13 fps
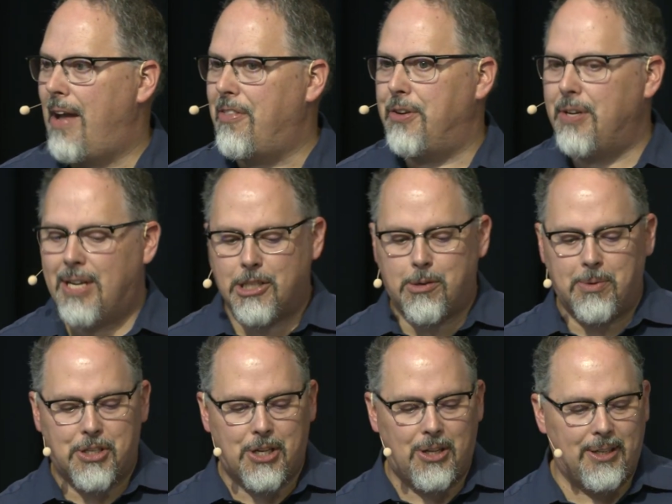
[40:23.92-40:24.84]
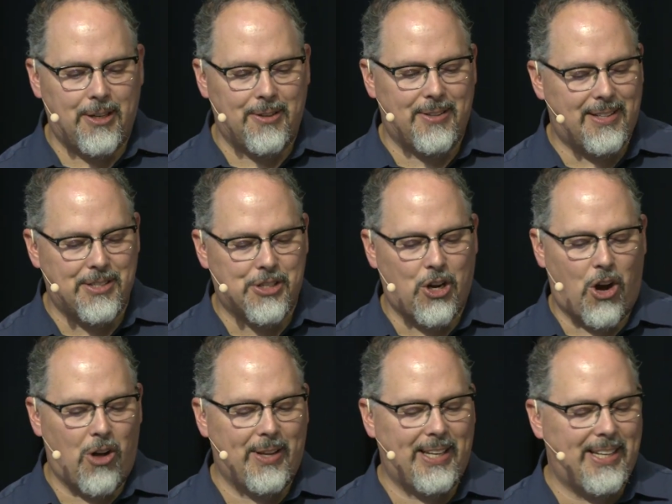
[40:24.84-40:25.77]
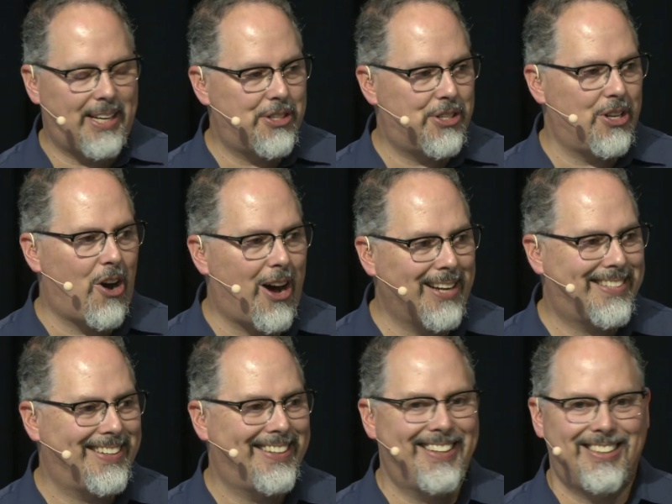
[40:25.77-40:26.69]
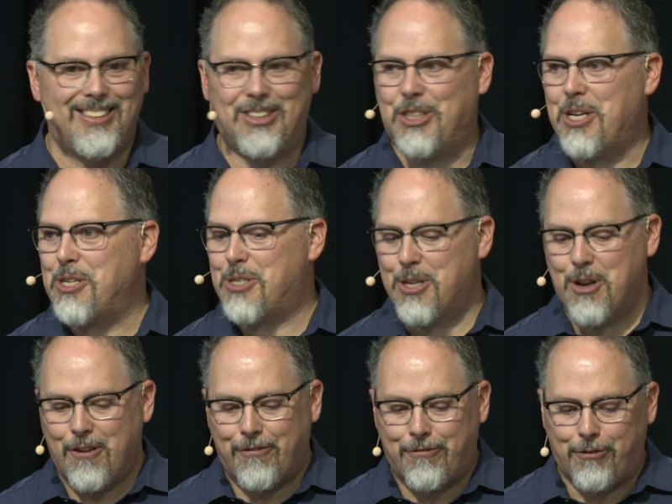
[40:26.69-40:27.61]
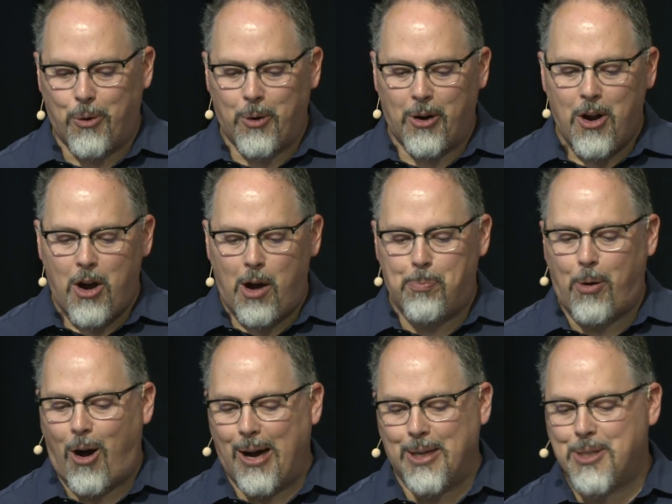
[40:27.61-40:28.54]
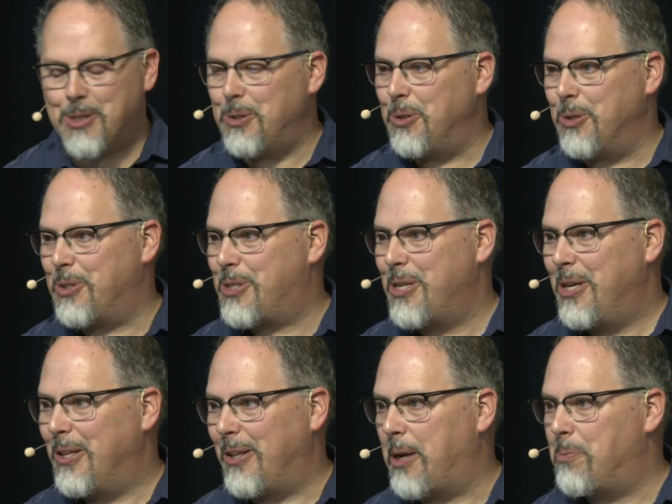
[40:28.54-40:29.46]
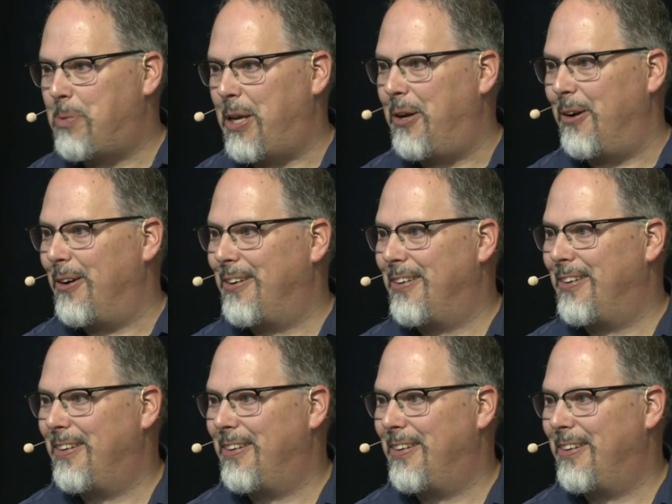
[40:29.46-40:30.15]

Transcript: And the New Testament's clear that this calling is not just for apostles like Peter.